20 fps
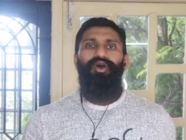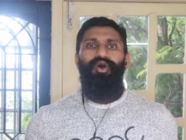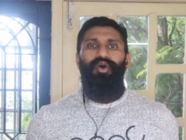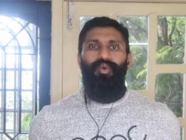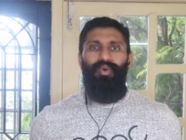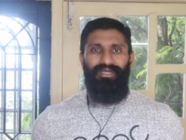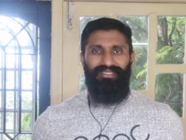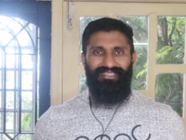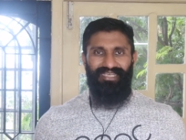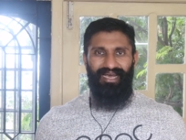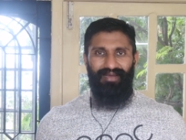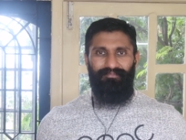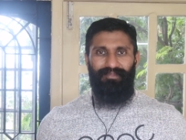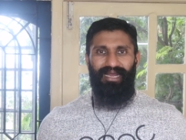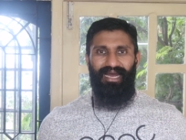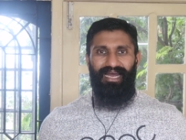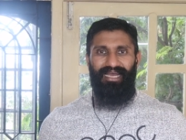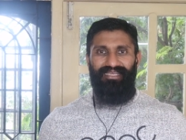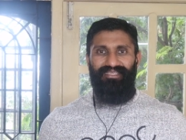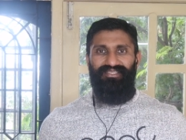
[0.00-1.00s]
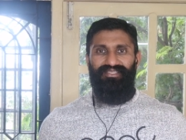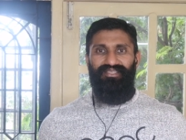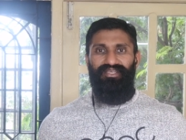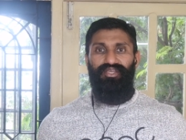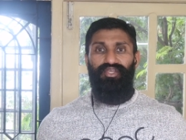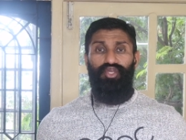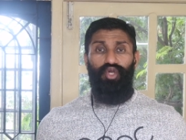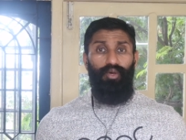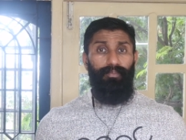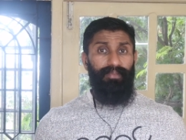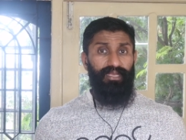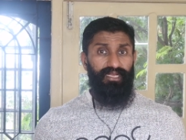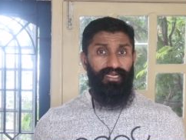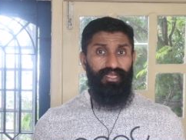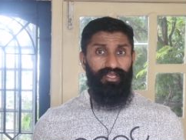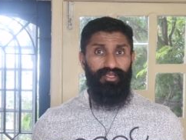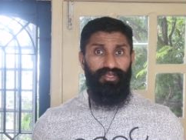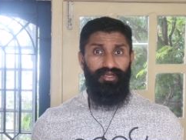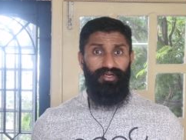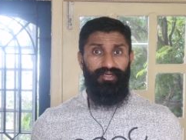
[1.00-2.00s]
What's up guys, your
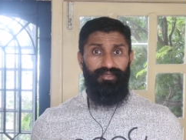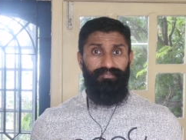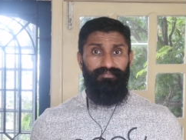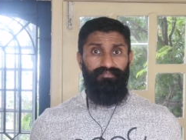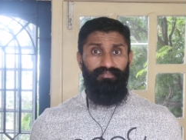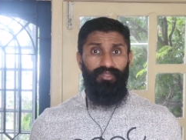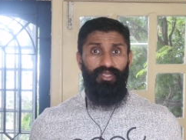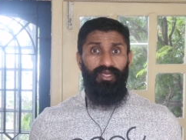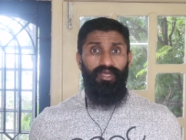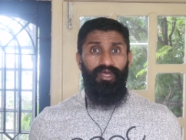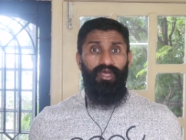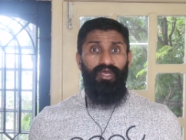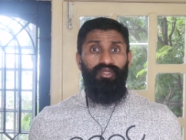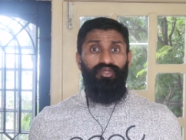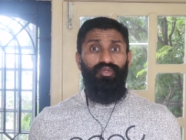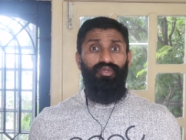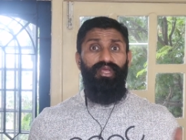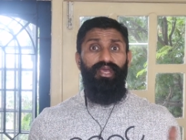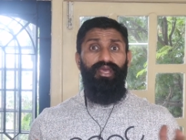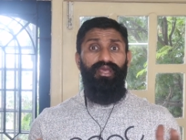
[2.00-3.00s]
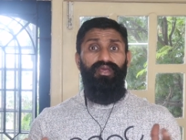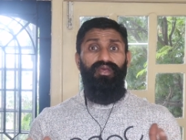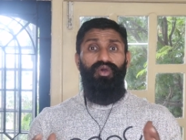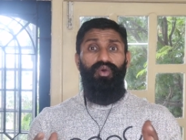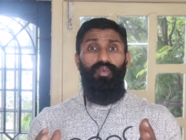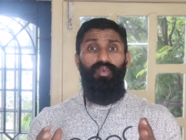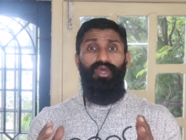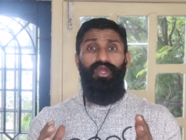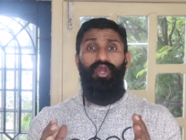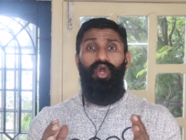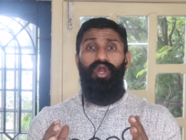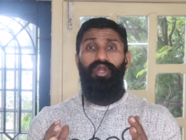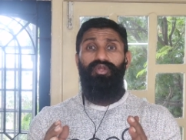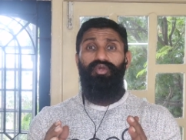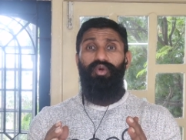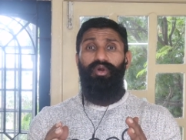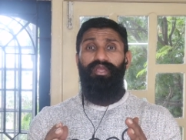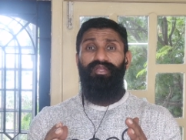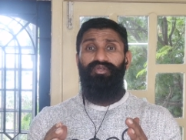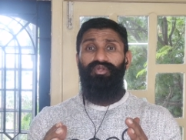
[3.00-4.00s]
Biglee here. Today we are not
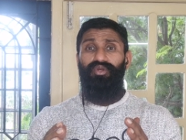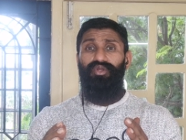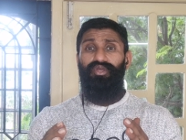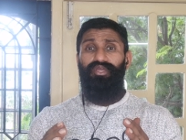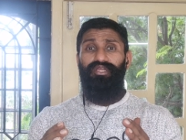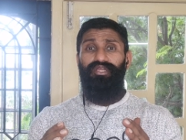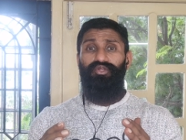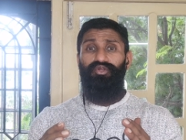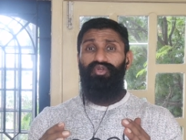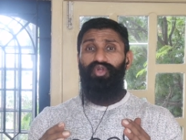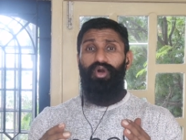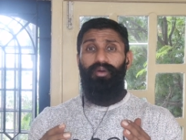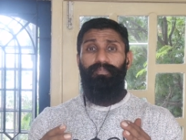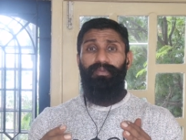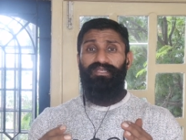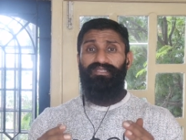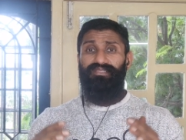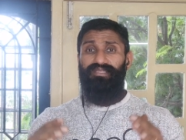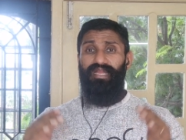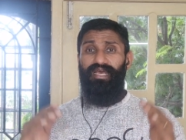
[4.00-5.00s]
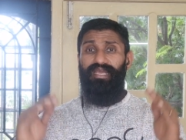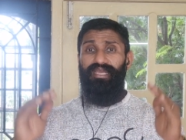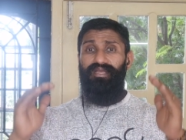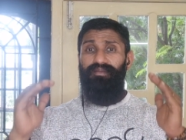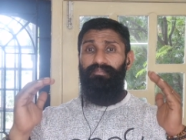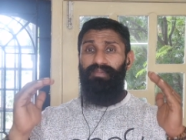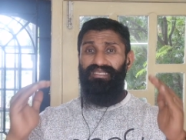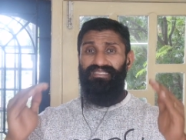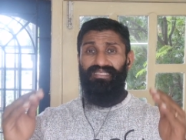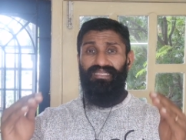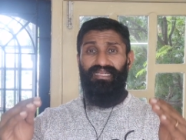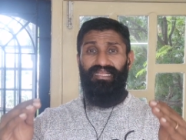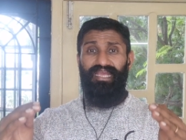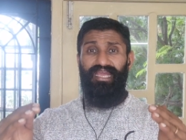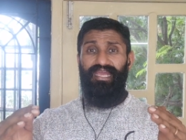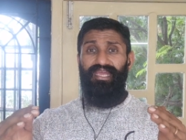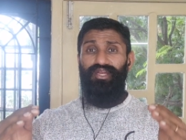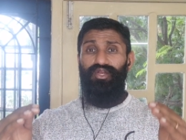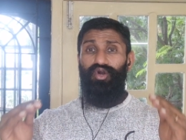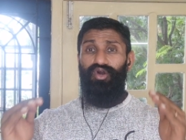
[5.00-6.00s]
going to look into topics like muscle
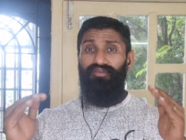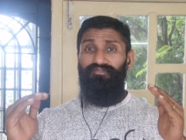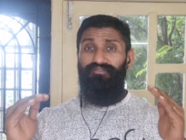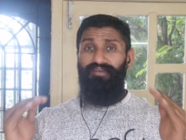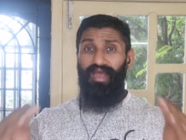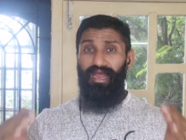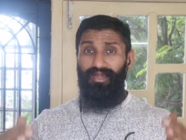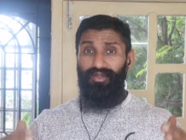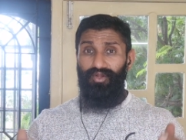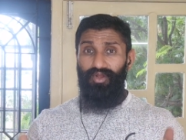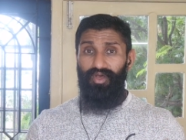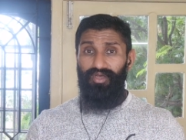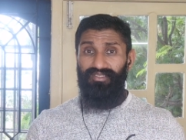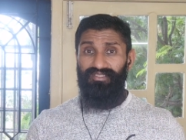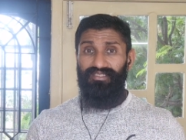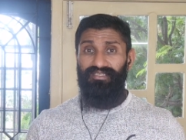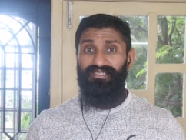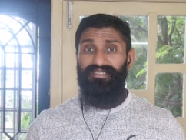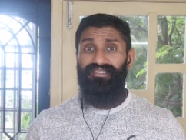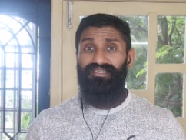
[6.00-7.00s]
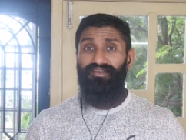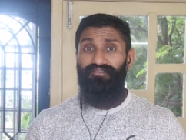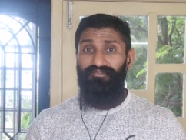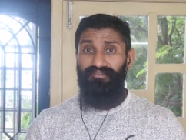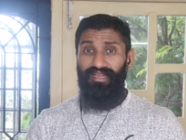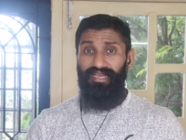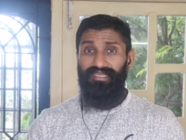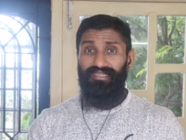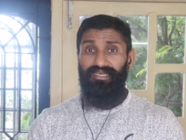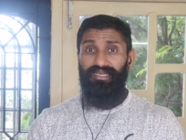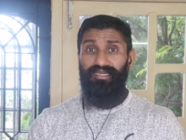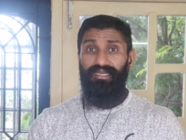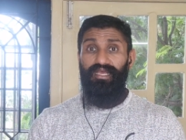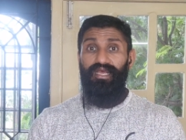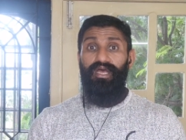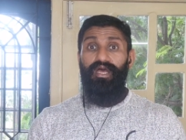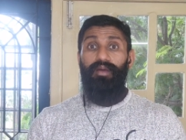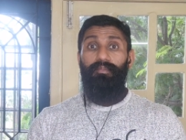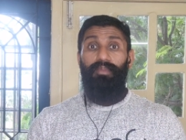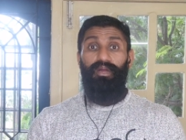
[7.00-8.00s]
gain or fat loss and stuff like that,
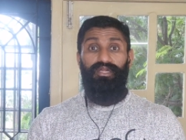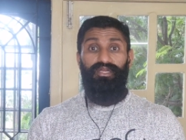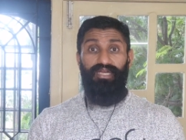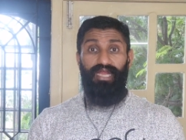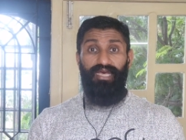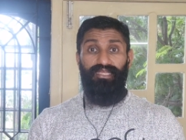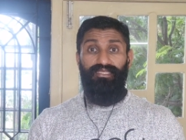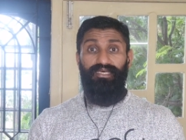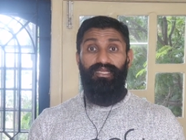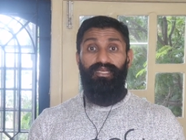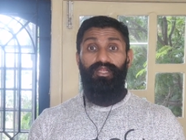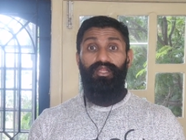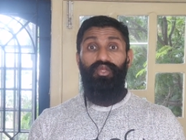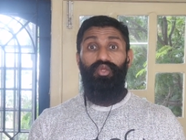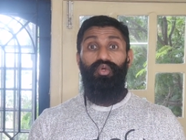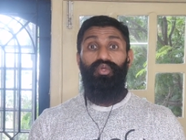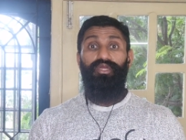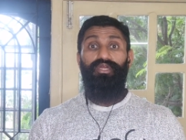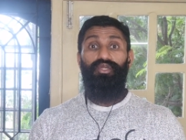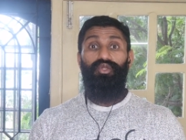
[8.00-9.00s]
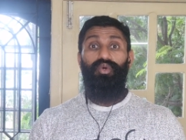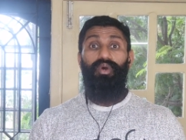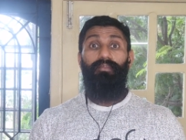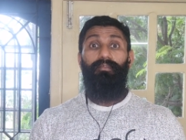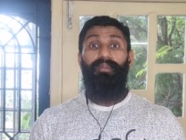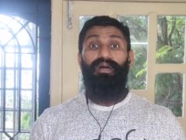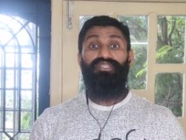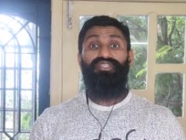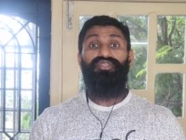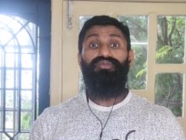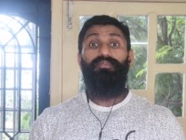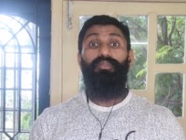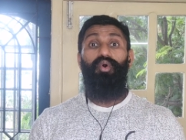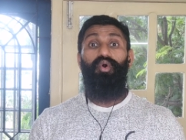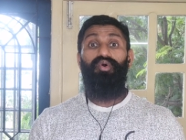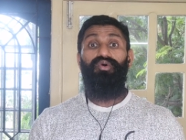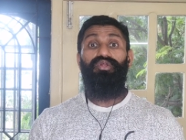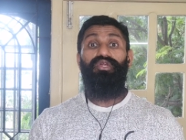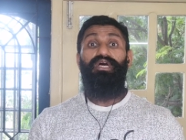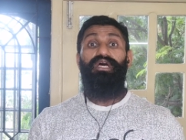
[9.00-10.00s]
but rather look into a much
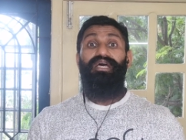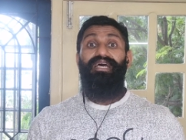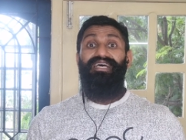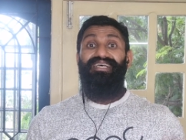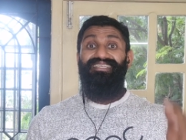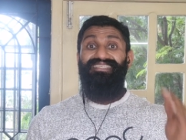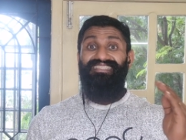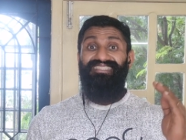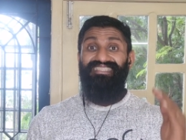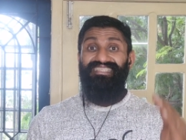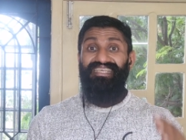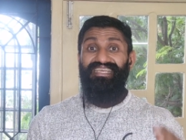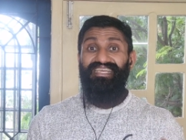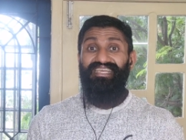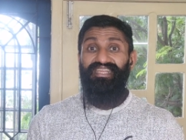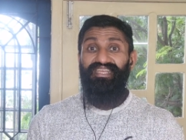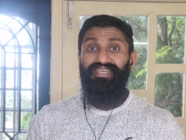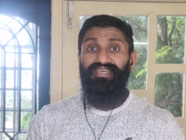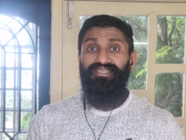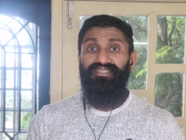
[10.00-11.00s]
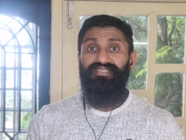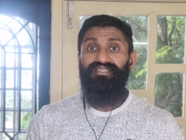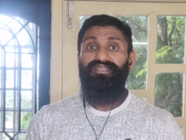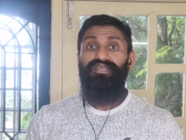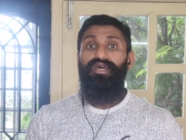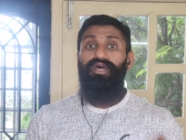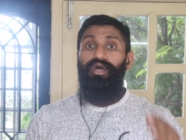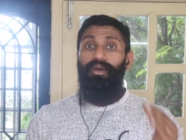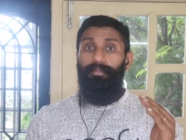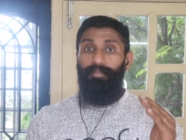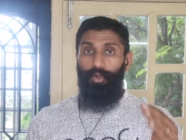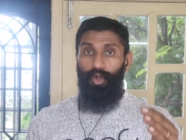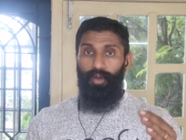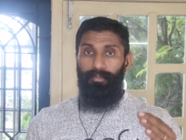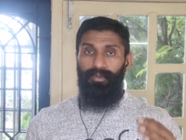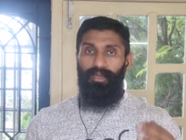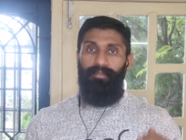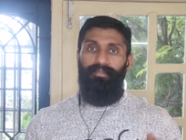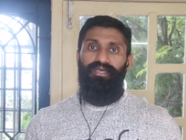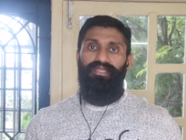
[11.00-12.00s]
more serious
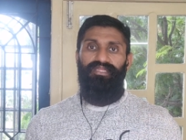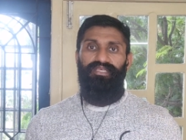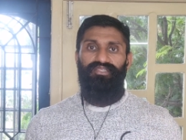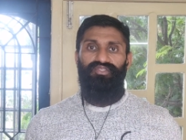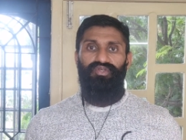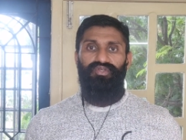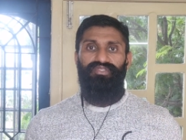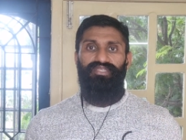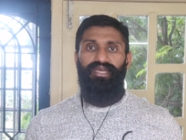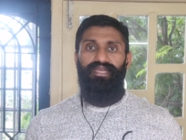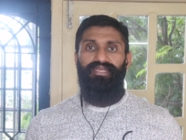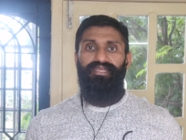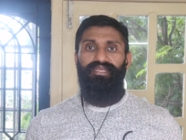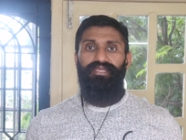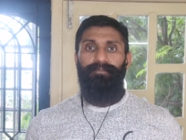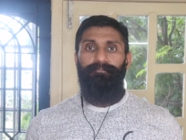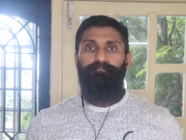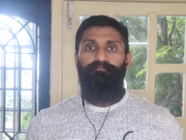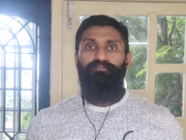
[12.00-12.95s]
problem in the society,